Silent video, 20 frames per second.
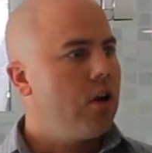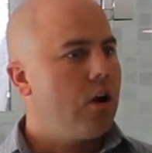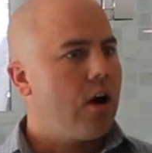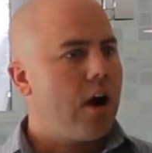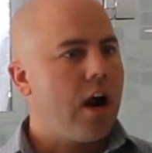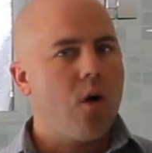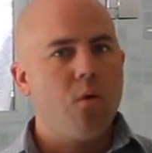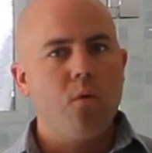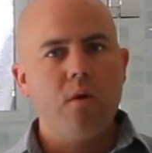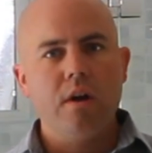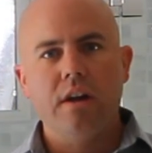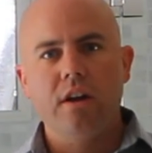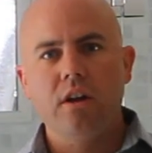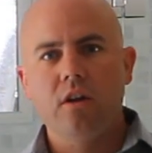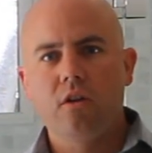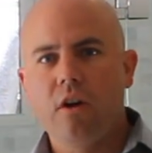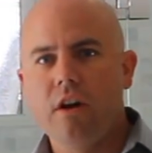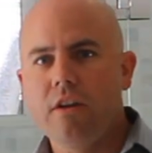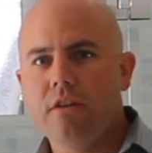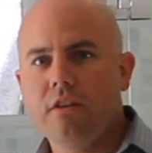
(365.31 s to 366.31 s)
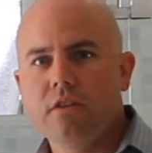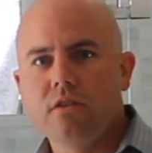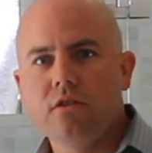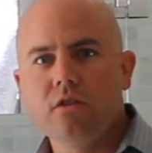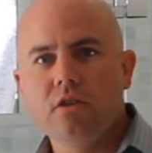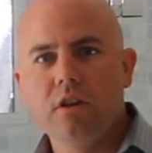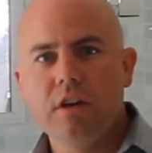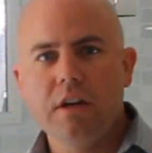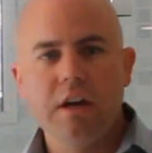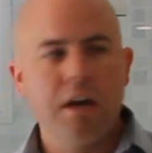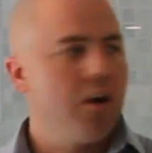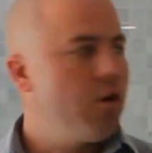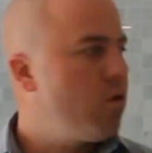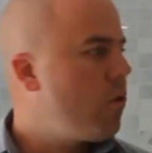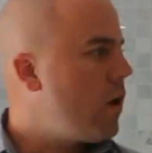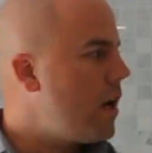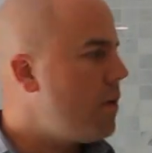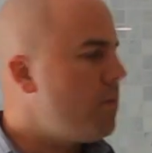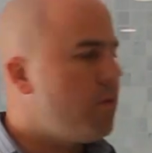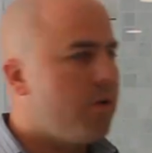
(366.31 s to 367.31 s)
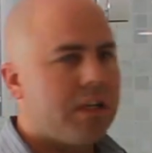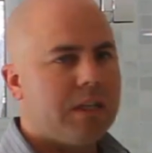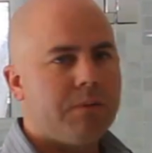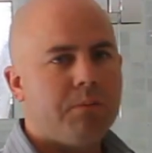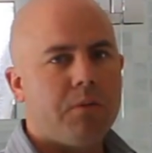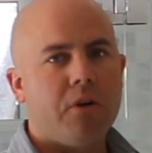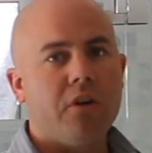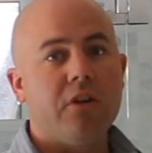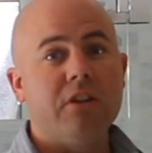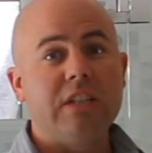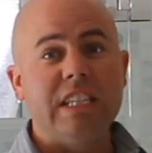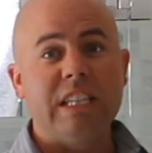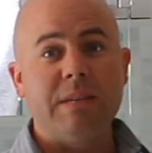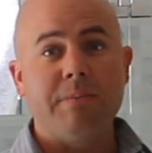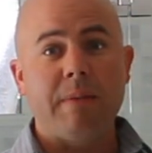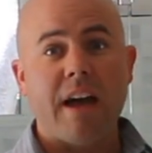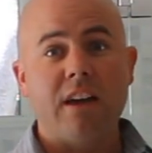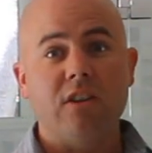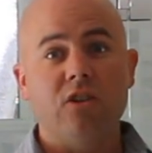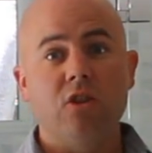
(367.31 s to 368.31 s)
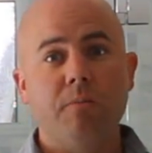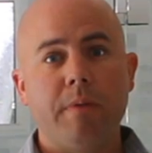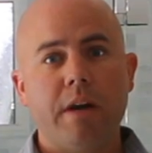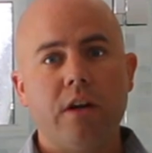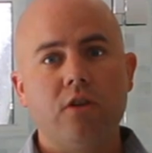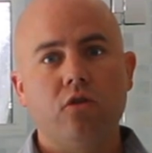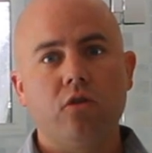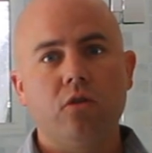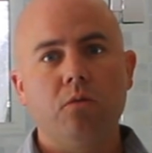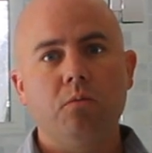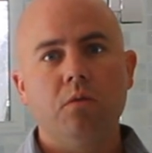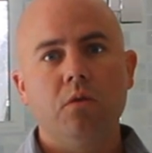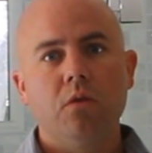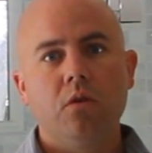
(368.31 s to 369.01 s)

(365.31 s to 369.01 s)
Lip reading: how are we going to create this incredible experience in the master bedroom